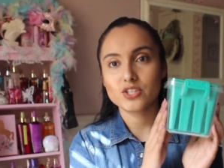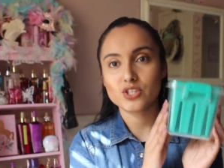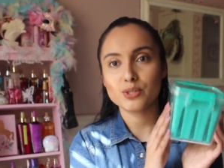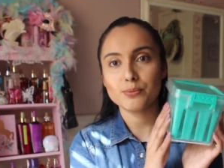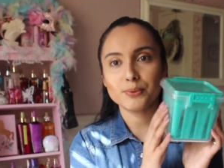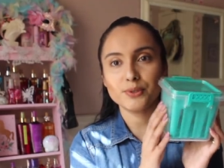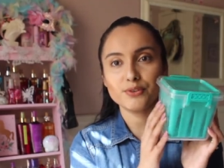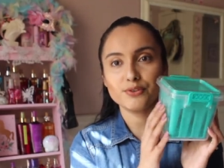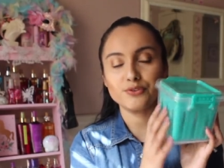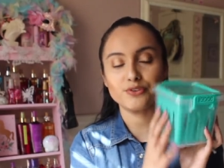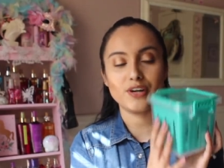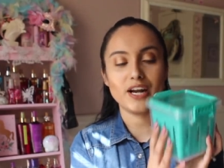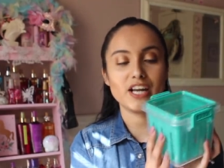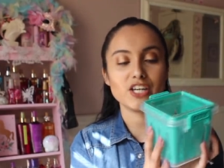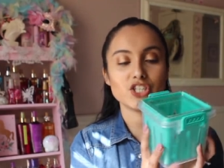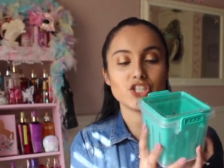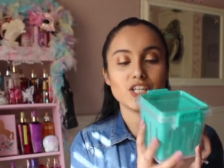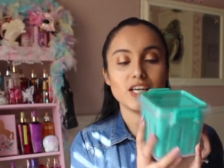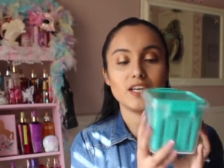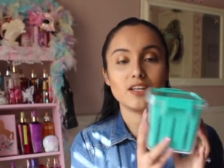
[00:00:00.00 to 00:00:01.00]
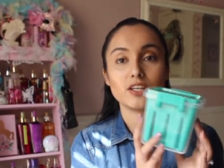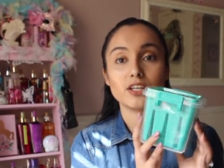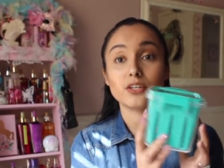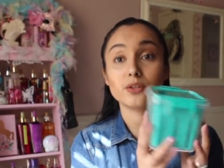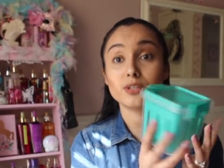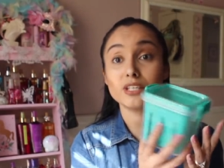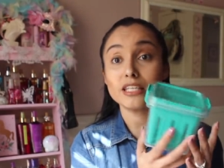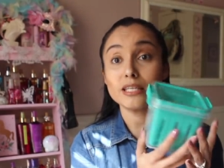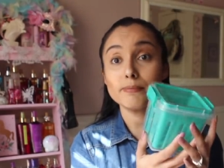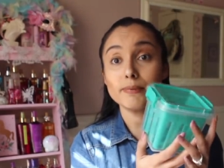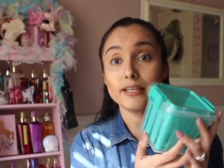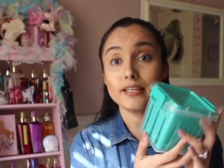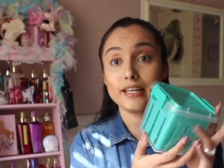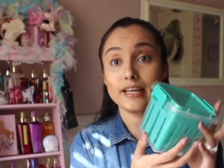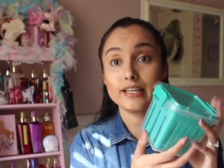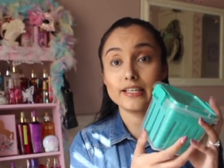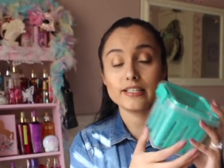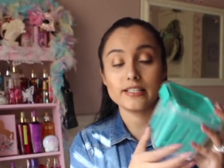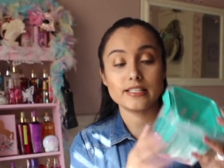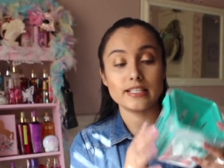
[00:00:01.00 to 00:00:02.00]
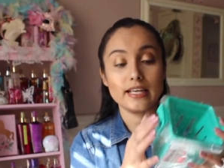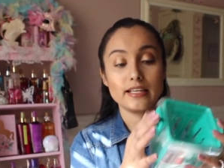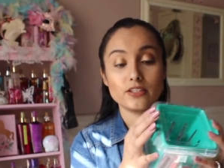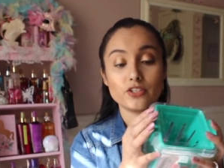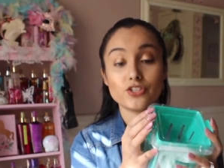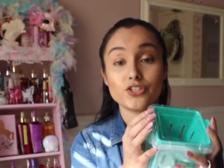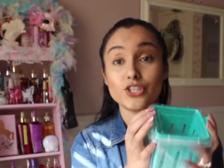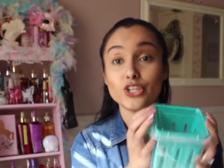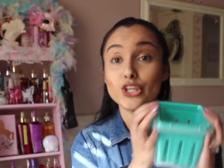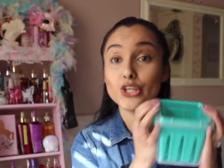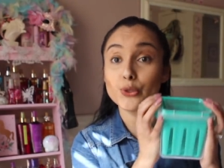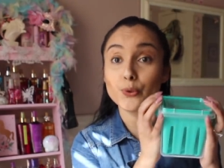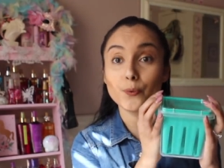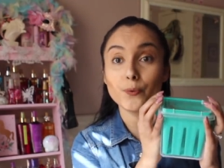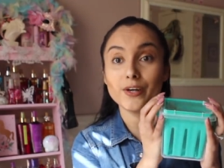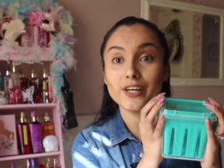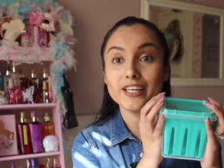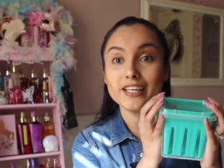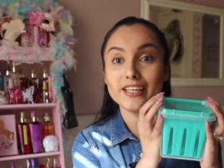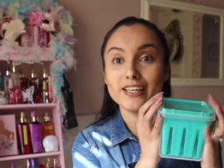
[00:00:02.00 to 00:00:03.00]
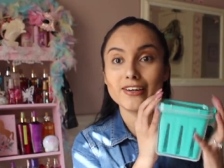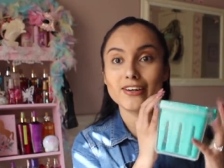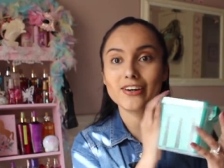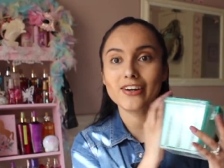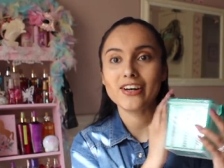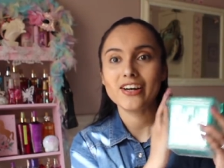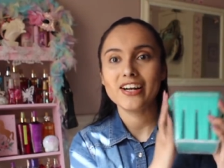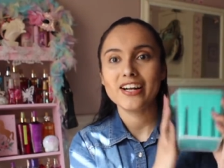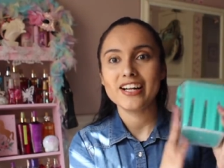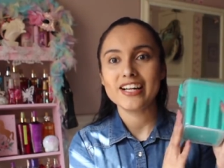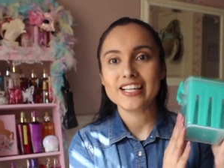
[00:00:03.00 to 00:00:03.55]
super fresh, and it'll keep it nice and secure in here.